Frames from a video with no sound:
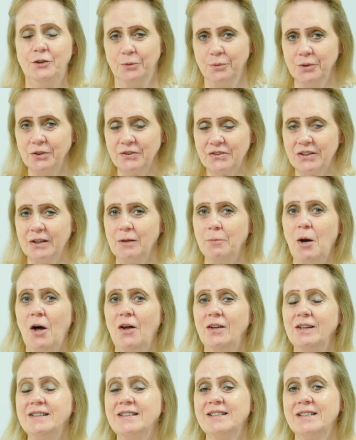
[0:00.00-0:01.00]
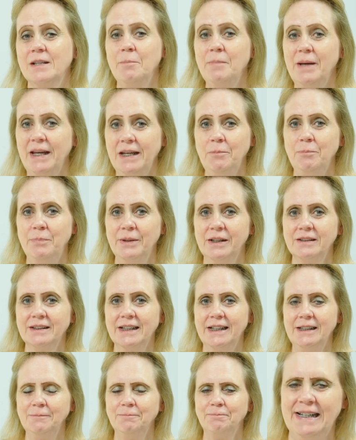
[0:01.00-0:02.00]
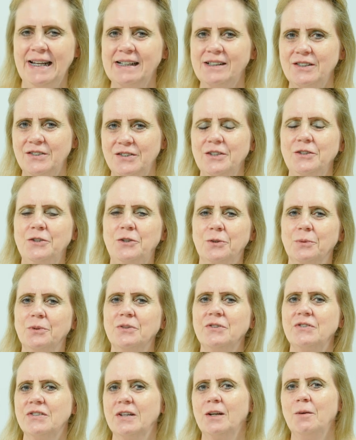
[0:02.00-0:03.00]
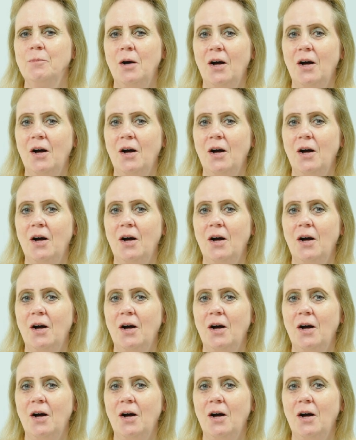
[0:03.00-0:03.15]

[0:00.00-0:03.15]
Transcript: Jerusalem Hall is the main building. Next to Jerusalem